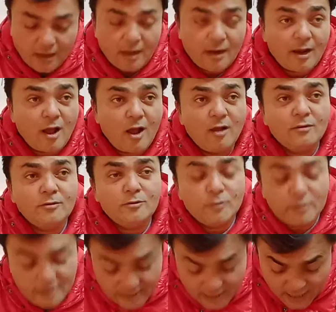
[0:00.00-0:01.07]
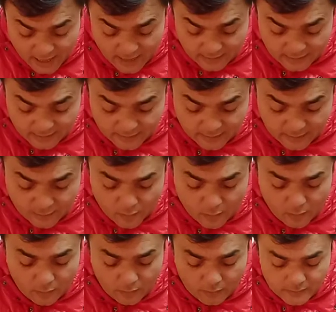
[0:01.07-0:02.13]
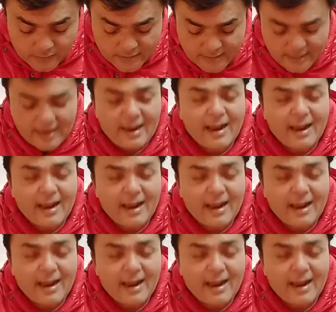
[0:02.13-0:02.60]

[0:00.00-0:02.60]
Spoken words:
along Gujarat coast